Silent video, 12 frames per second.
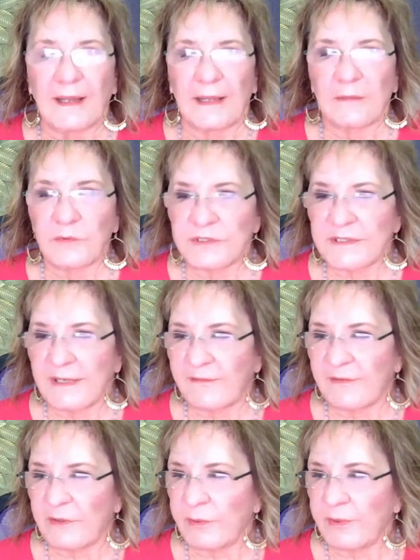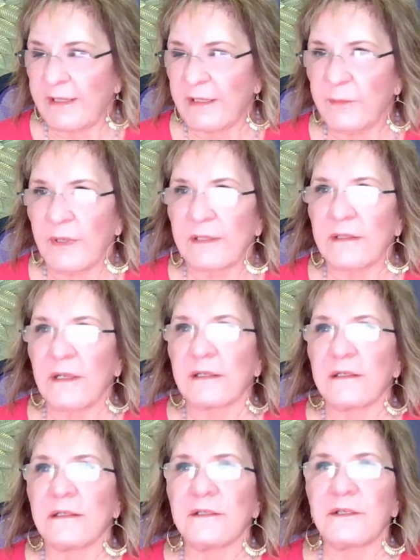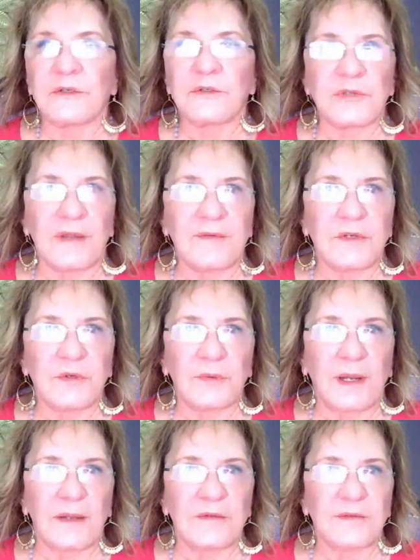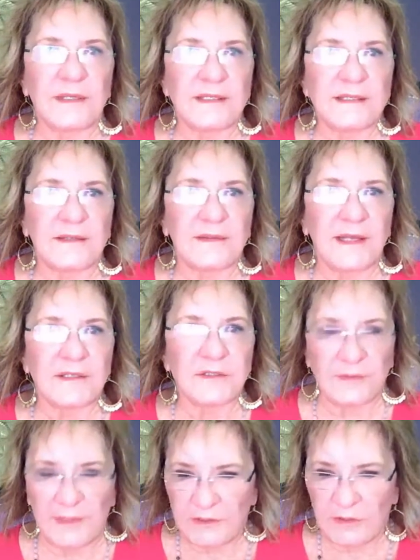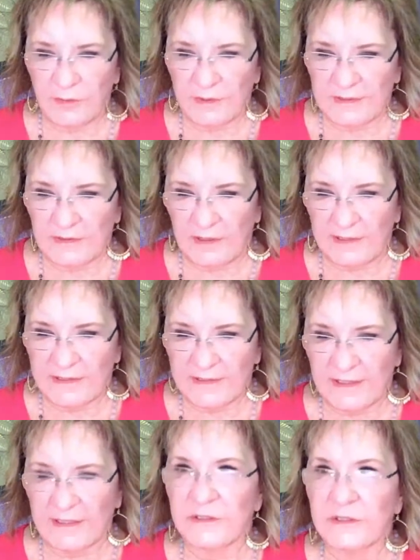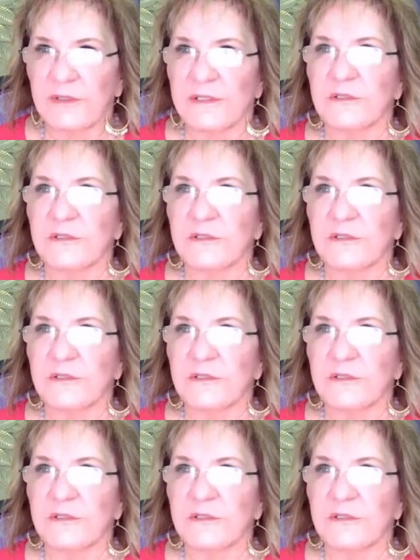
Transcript: And we're saving the planet by not, driving around and things like that. So that's always an honest thing, too.